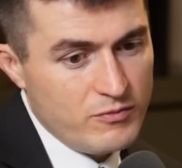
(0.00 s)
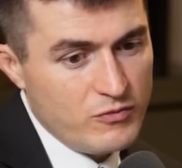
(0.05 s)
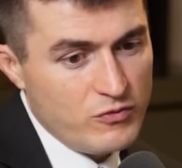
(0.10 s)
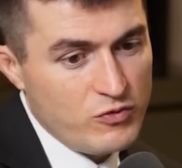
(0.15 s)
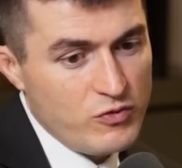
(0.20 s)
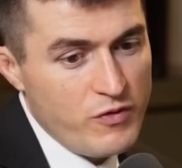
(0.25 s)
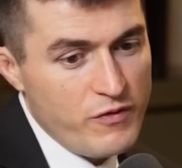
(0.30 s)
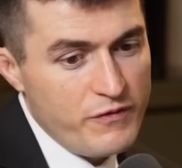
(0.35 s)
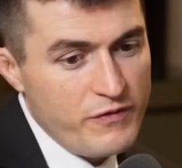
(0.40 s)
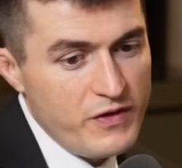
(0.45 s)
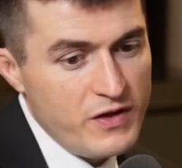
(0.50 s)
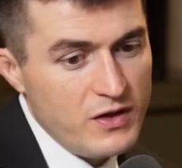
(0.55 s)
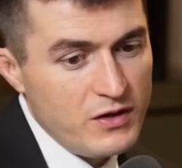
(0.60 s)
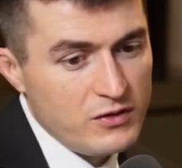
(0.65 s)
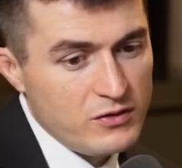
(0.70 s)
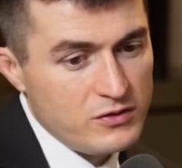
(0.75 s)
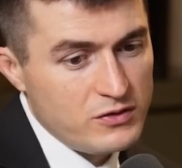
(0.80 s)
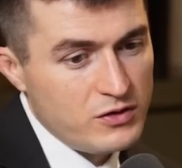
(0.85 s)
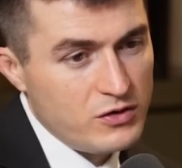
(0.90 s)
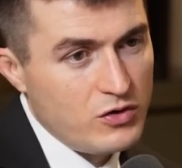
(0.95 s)

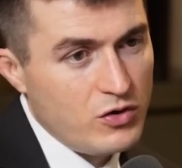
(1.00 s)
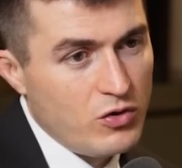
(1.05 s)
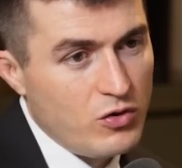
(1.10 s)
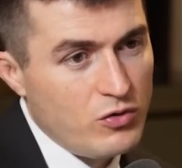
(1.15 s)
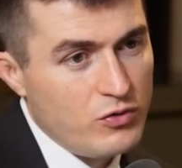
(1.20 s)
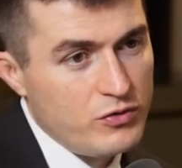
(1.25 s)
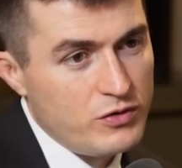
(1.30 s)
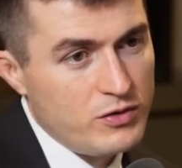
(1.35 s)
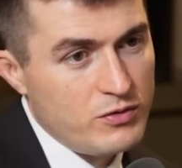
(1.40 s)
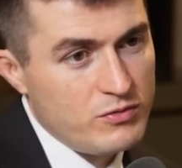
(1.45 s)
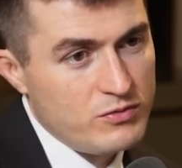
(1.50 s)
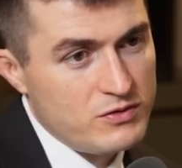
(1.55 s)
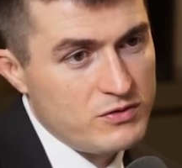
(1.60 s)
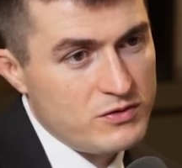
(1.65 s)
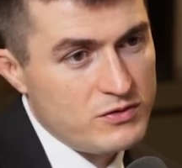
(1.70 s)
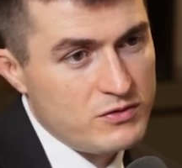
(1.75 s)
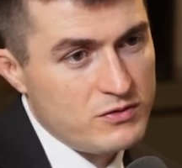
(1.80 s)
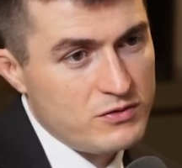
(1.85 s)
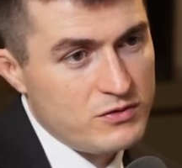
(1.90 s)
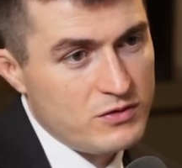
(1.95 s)
revealed the goal that
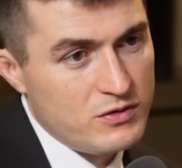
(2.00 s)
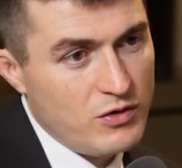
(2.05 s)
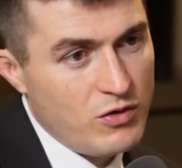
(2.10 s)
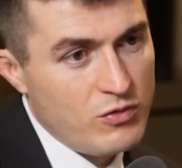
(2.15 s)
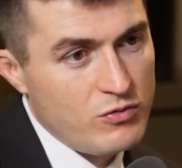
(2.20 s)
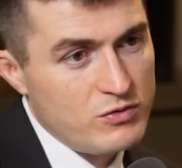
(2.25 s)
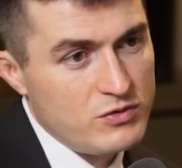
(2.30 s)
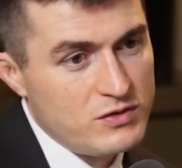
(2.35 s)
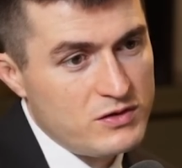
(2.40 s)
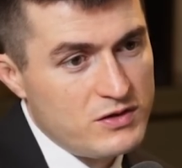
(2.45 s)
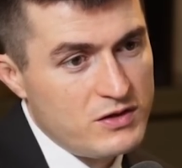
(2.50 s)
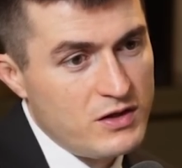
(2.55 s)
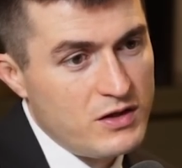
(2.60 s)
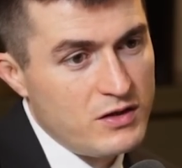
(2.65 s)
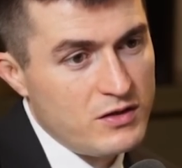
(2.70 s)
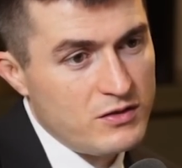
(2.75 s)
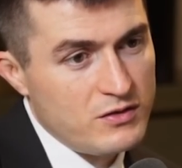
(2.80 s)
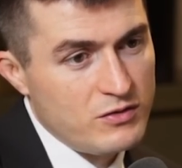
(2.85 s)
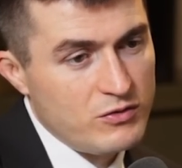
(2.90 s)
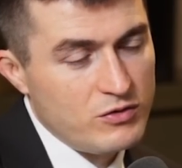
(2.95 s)
was always
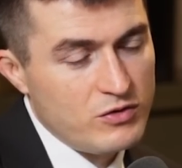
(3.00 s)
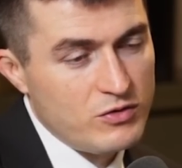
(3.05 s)
there.